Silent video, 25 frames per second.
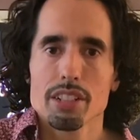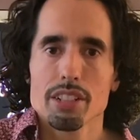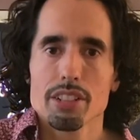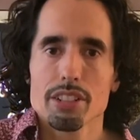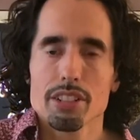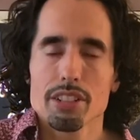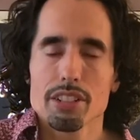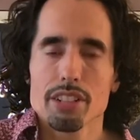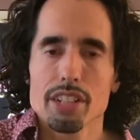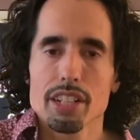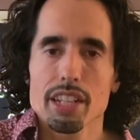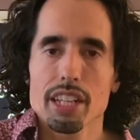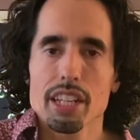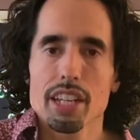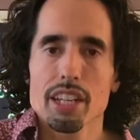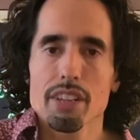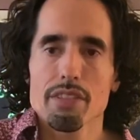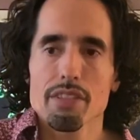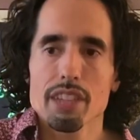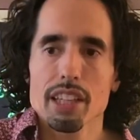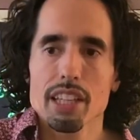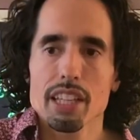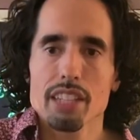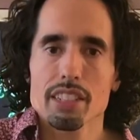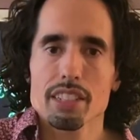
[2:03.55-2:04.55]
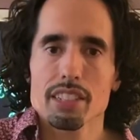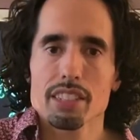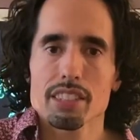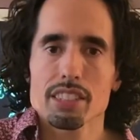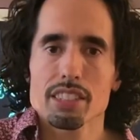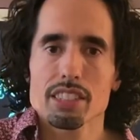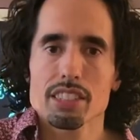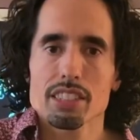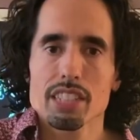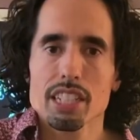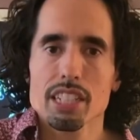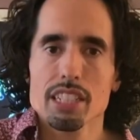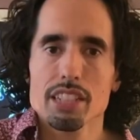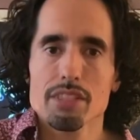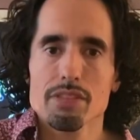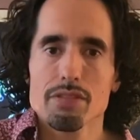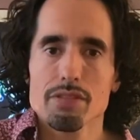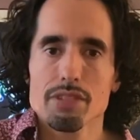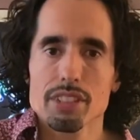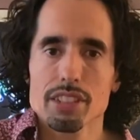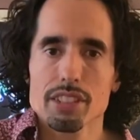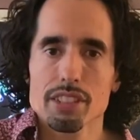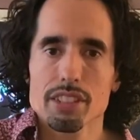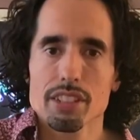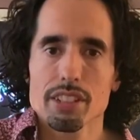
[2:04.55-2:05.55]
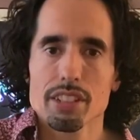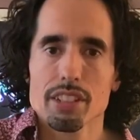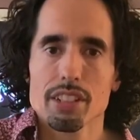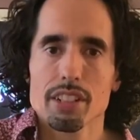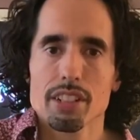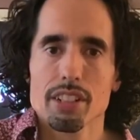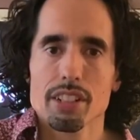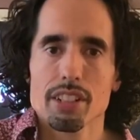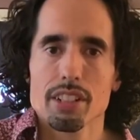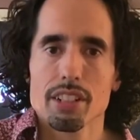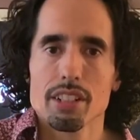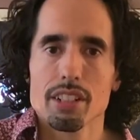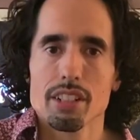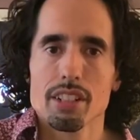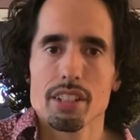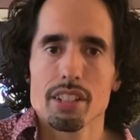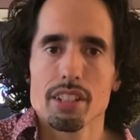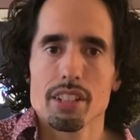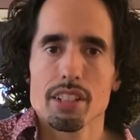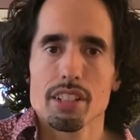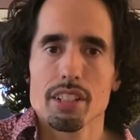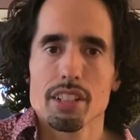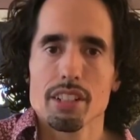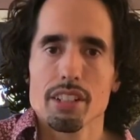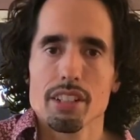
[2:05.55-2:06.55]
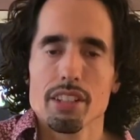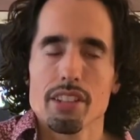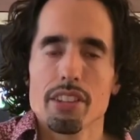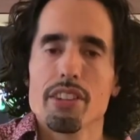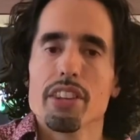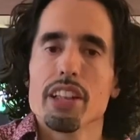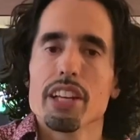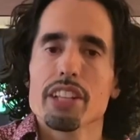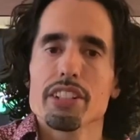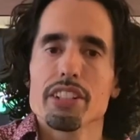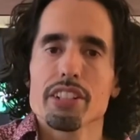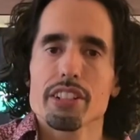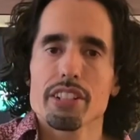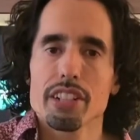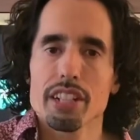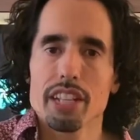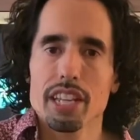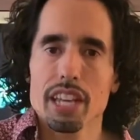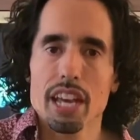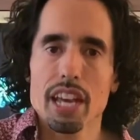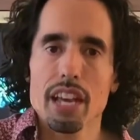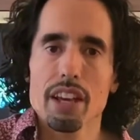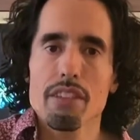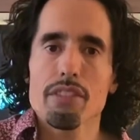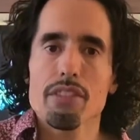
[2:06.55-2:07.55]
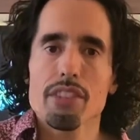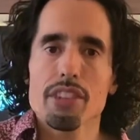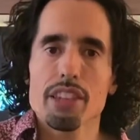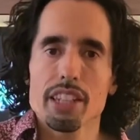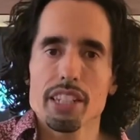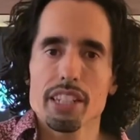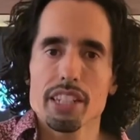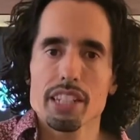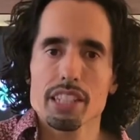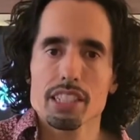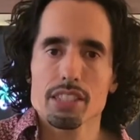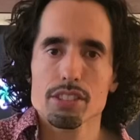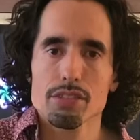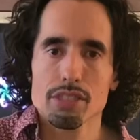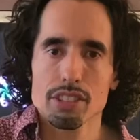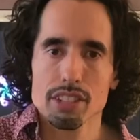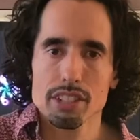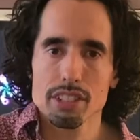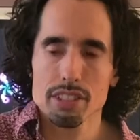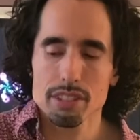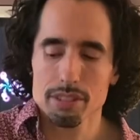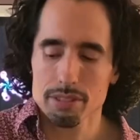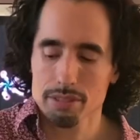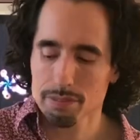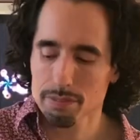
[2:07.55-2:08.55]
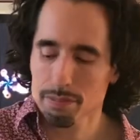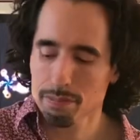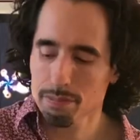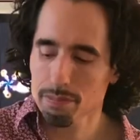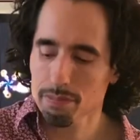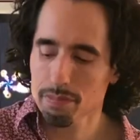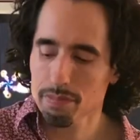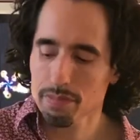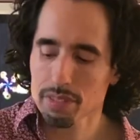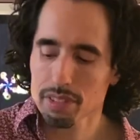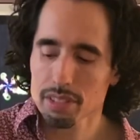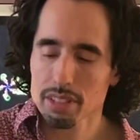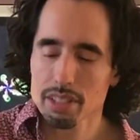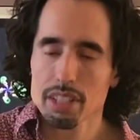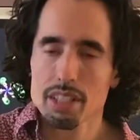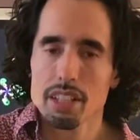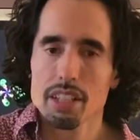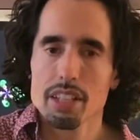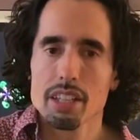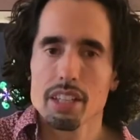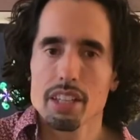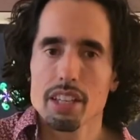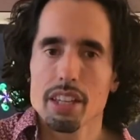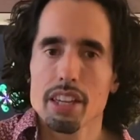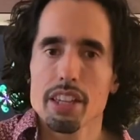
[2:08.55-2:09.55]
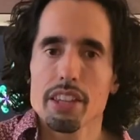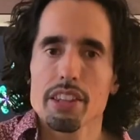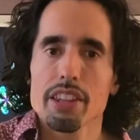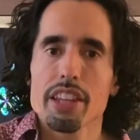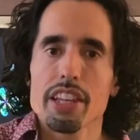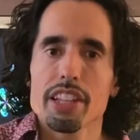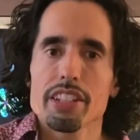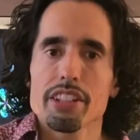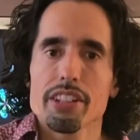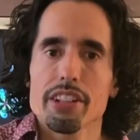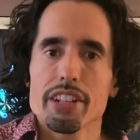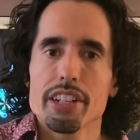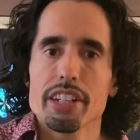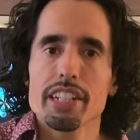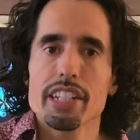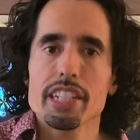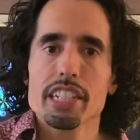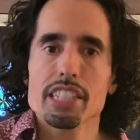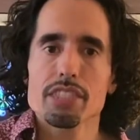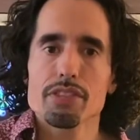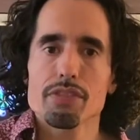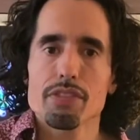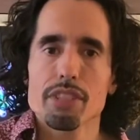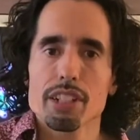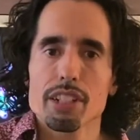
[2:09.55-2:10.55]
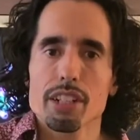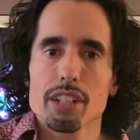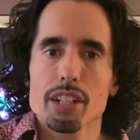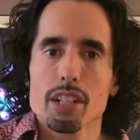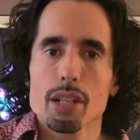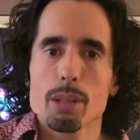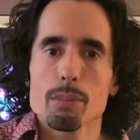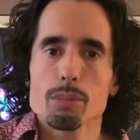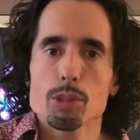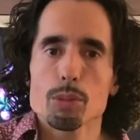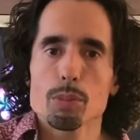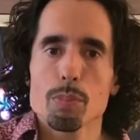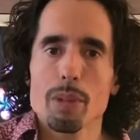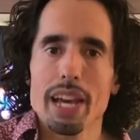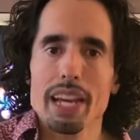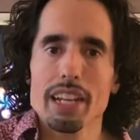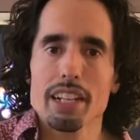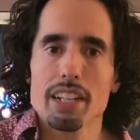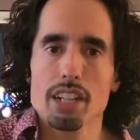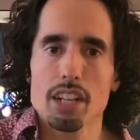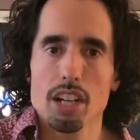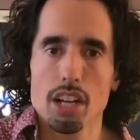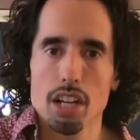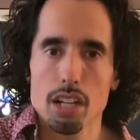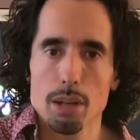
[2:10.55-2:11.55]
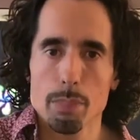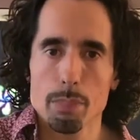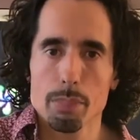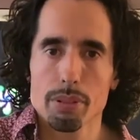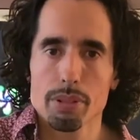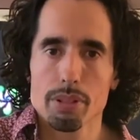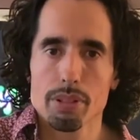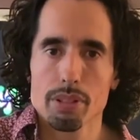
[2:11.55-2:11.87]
You're going to have that second finger. Then you're going to have the index finger. And then your index finger comes back up.